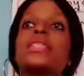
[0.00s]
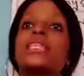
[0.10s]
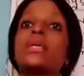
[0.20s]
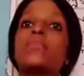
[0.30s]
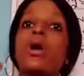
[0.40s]

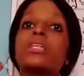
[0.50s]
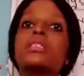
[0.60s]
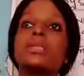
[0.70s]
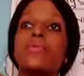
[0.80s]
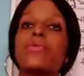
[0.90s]
that the
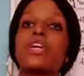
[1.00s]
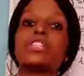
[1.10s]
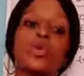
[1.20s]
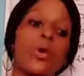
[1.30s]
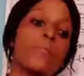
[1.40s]
body
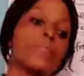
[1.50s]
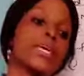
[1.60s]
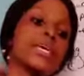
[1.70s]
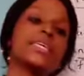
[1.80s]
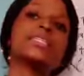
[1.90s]
temperature
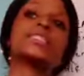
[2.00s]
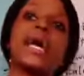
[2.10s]
is